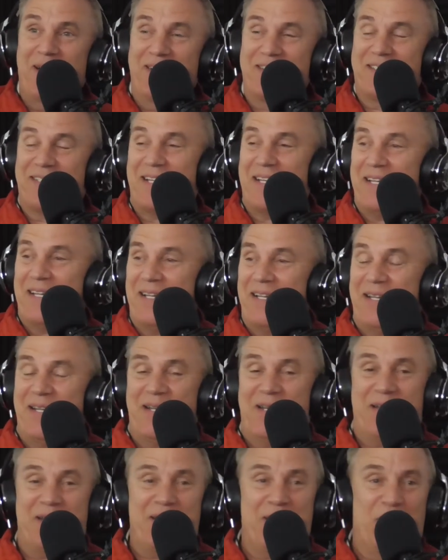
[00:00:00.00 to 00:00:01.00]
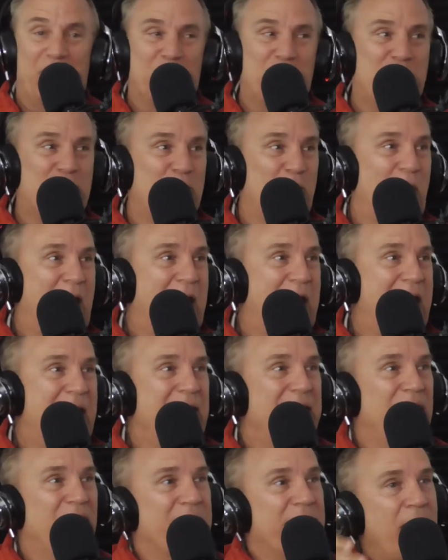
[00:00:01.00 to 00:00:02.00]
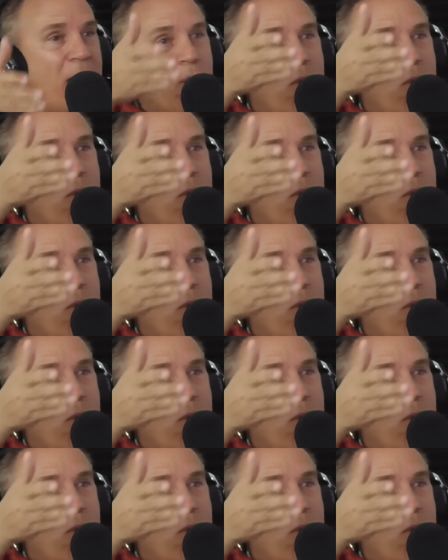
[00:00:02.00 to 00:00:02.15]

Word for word: It's you know, swag. Like